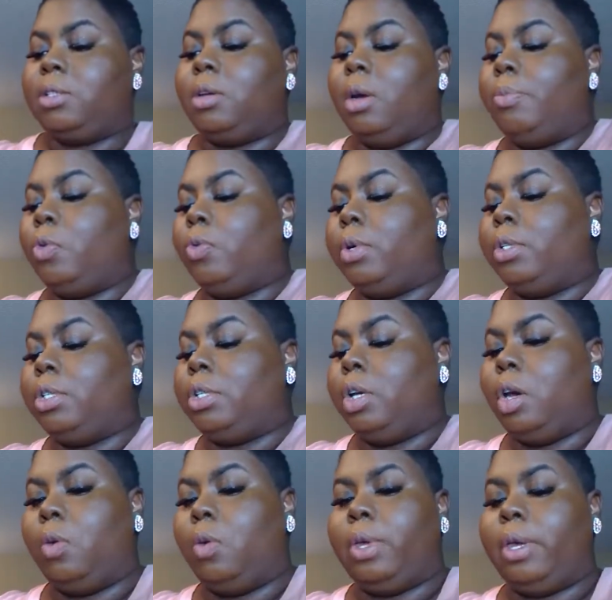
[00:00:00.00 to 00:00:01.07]
So I'm going to
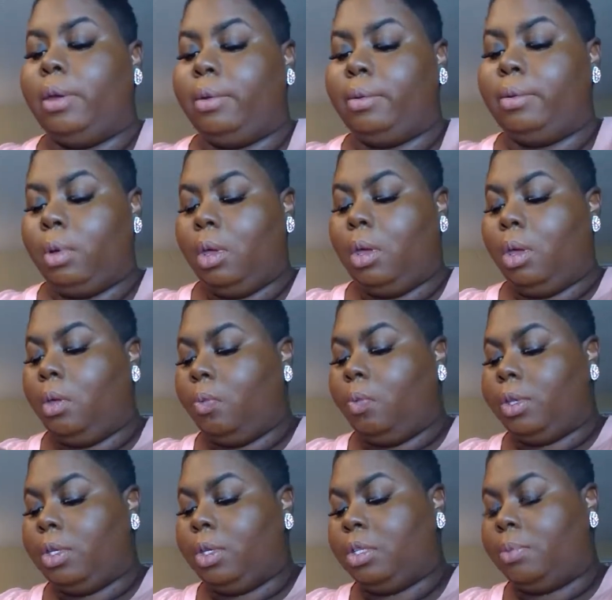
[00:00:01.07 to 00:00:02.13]
go in
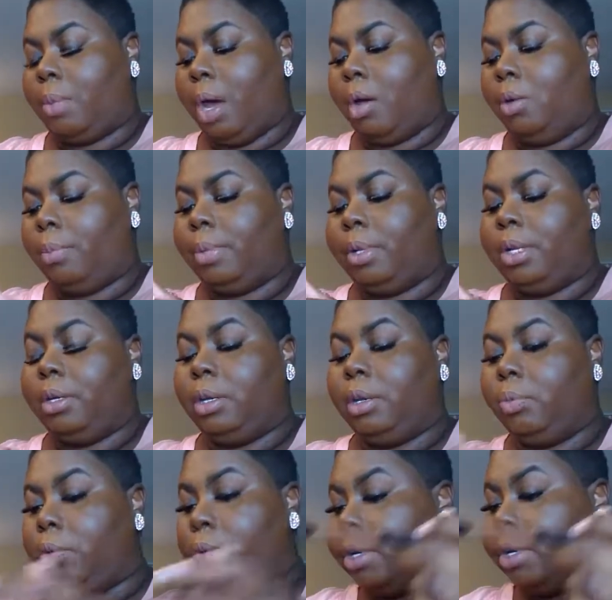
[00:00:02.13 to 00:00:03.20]
with a small
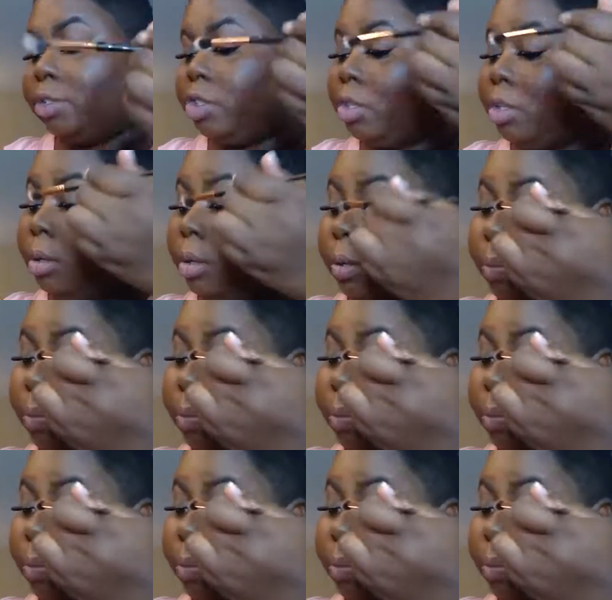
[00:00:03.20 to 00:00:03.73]
blending brush